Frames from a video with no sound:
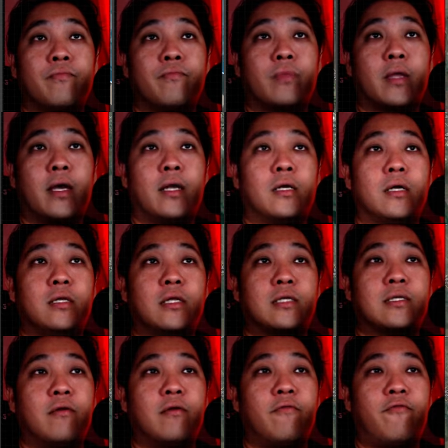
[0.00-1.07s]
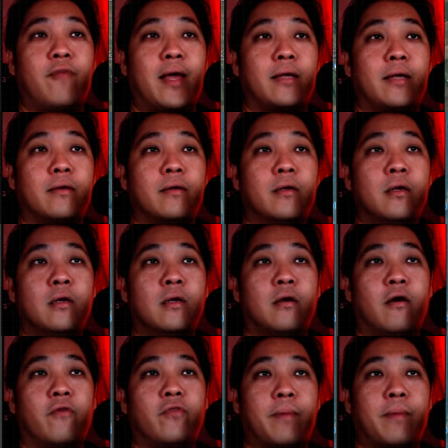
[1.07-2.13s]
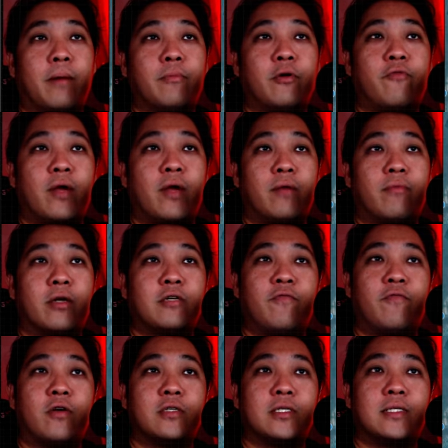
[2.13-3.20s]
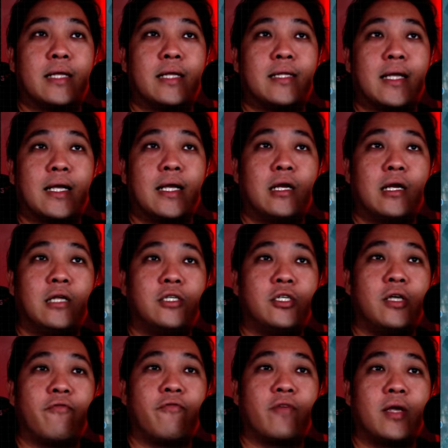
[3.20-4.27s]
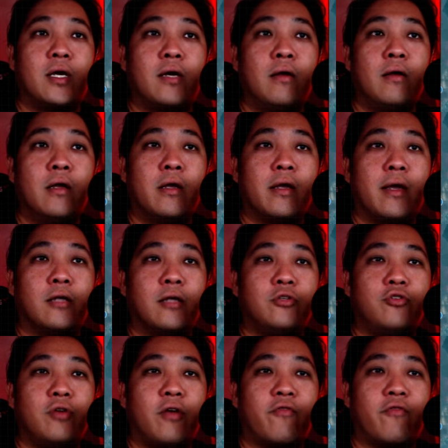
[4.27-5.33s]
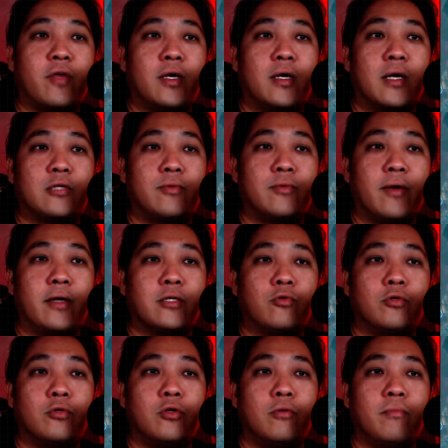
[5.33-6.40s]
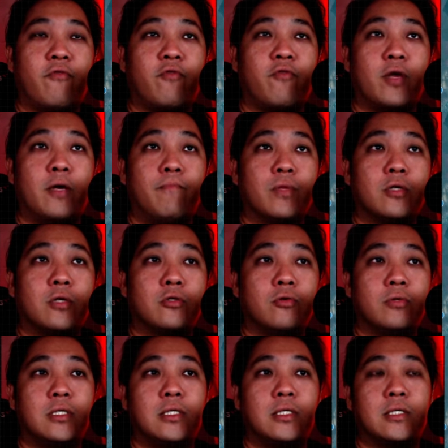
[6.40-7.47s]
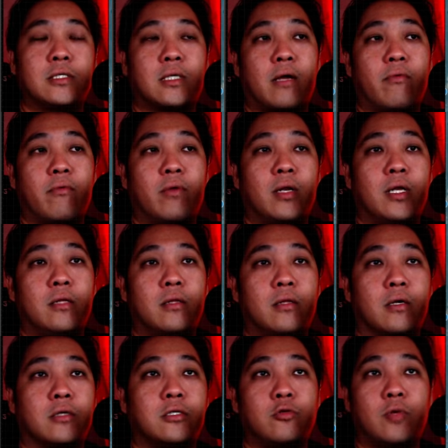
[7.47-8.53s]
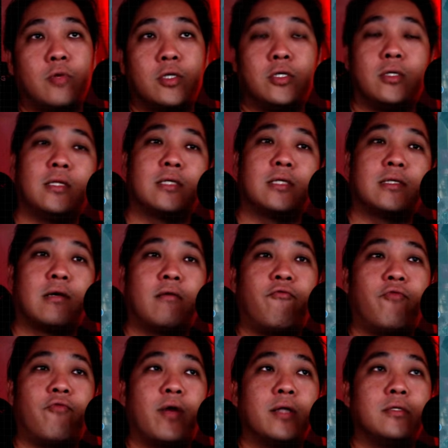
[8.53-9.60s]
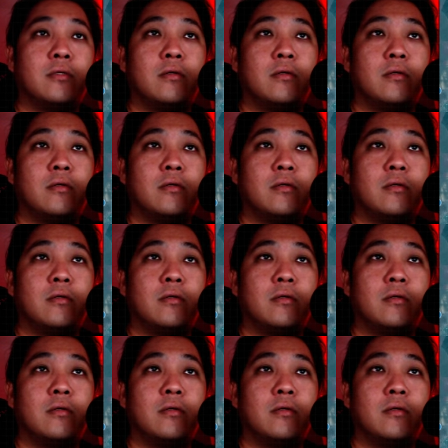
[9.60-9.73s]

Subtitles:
And in the southern flank of the Bakhmut front, Russian forces attacking Klishchevka, Andreevka, as well as Kudyomivka. So this is currently the situation in the southern front.